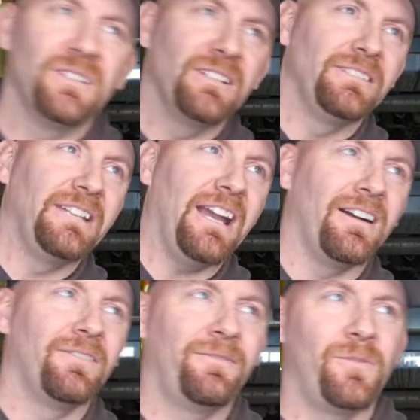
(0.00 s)

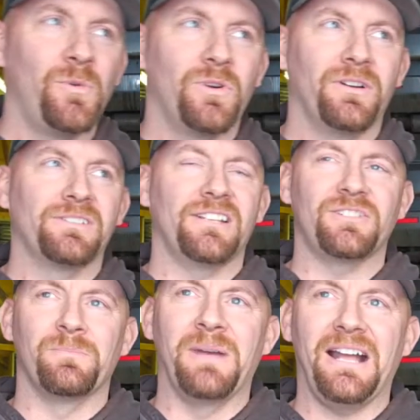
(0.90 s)
Yeah, for such
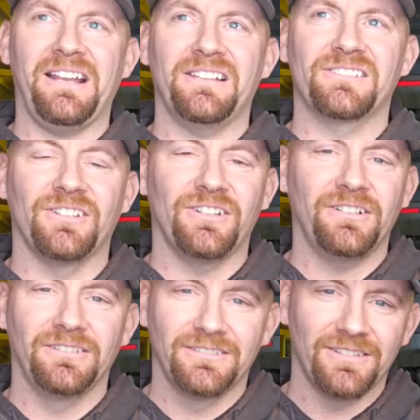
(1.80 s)
a badass
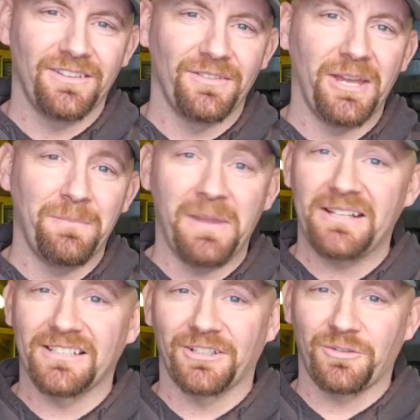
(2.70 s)
car that
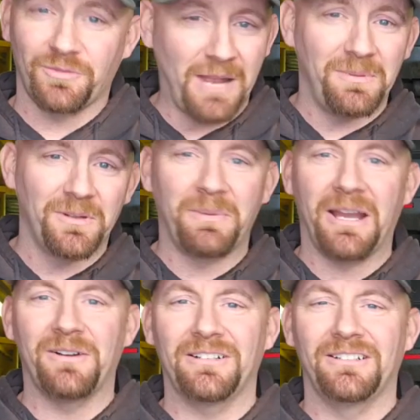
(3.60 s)
makes a crap load of
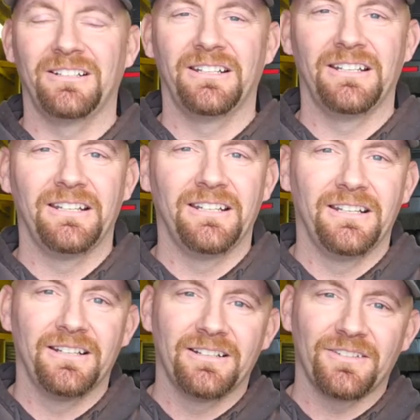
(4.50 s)
power,
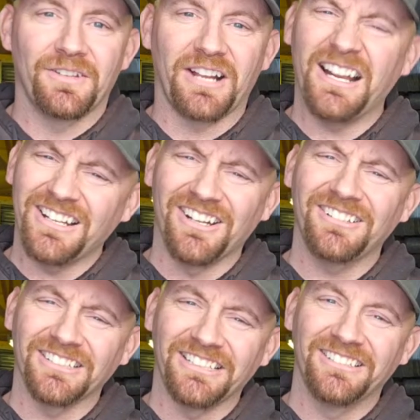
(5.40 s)
they're kind of
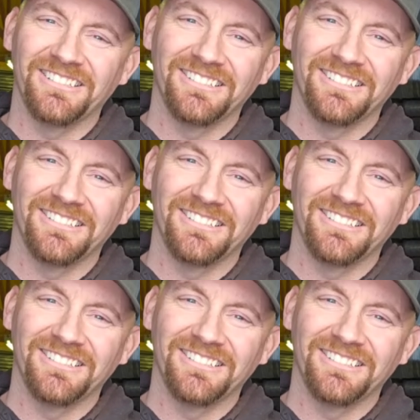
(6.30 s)
ugly.